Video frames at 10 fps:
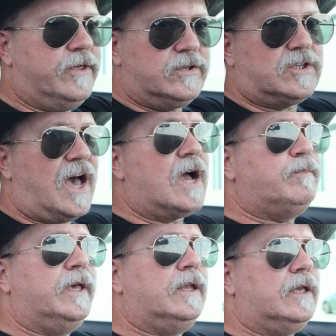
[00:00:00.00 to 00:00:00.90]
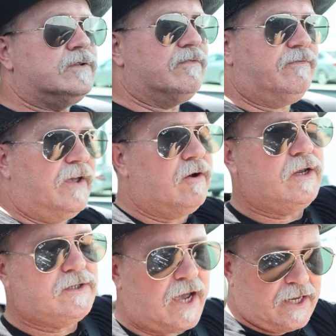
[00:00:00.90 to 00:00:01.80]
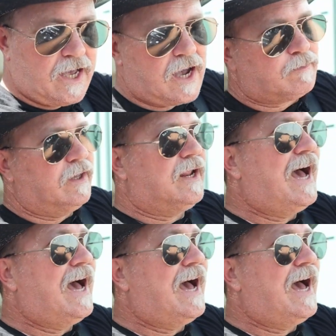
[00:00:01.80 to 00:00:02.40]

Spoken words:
This cockpit is a very tight cockpit.